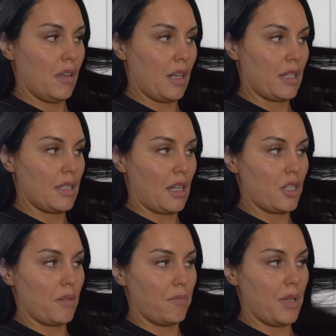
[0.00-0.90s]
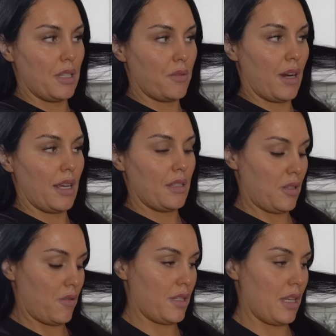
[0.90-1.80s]
an extension piece, right?
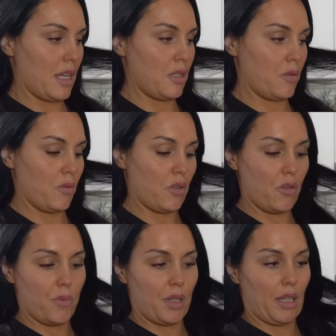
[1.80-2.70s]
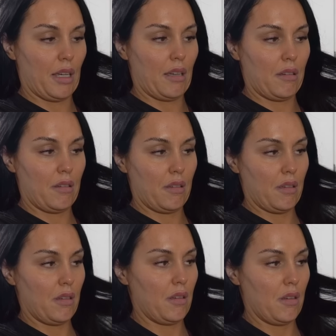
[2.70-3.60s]
So it, it's, they're really
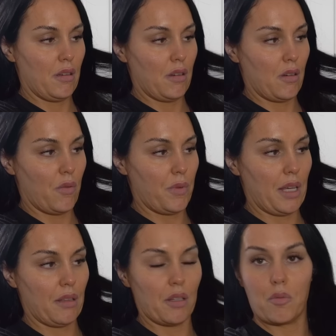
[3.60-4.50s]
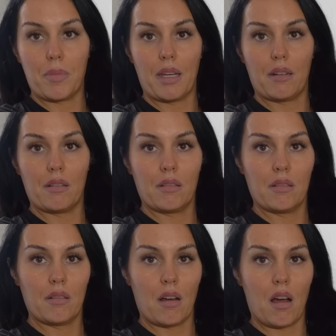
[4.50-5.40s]
only a little bit
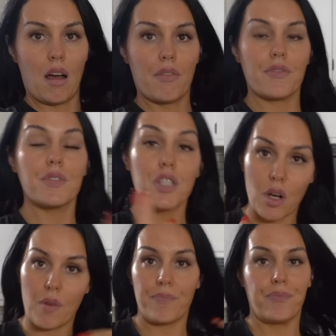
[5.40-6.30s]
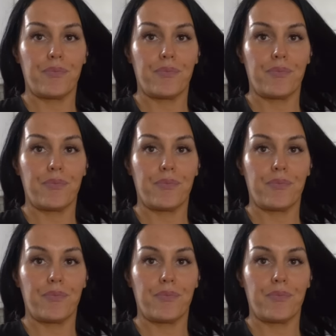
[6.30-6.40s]
off. So